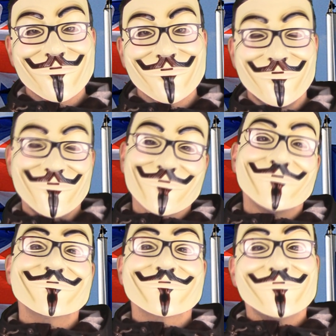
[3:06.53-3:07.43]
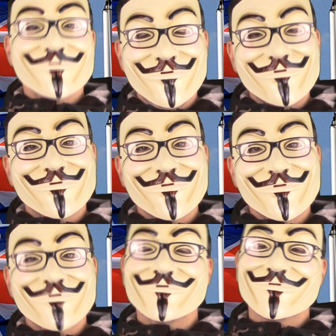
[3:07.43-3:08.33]
It doesn't matter
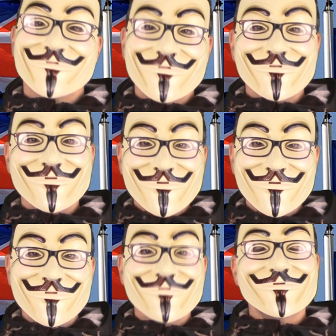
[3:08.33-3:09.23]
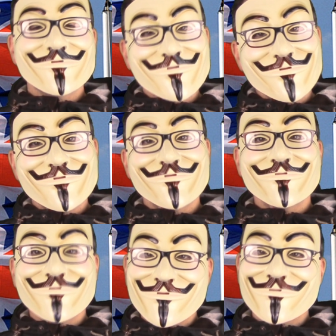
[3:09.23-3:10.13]
that when the EU decide to
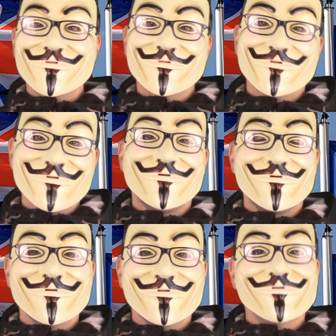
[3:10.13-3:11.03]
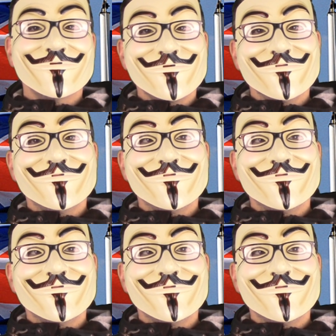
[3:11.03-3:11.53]
charge the UK an extra